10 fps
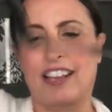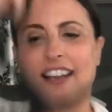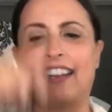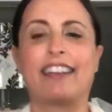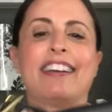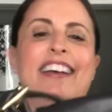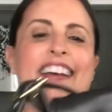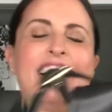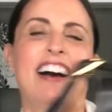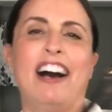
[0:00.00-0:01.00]
I
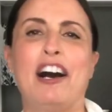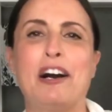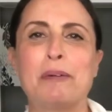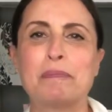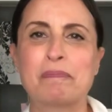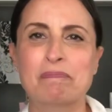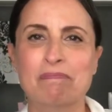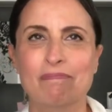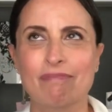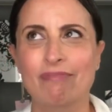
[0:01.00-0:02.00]
um,
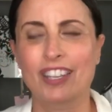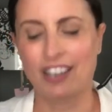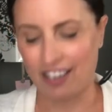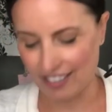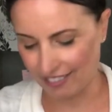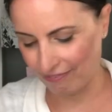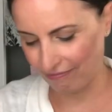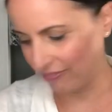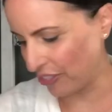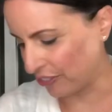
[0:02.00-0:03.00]
got
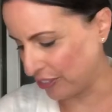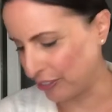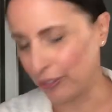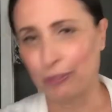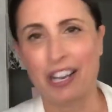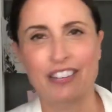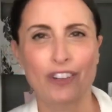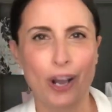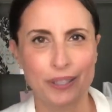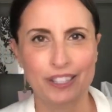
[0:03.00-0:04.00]
through kind of
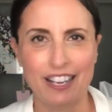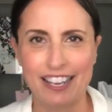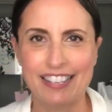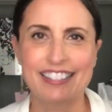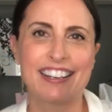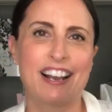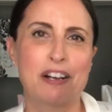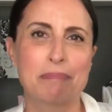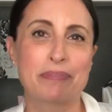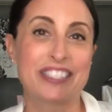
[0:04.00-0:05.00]
online
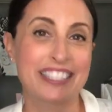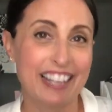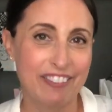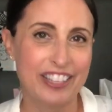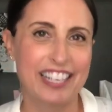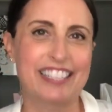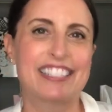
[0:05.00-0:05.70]
um, did have the hand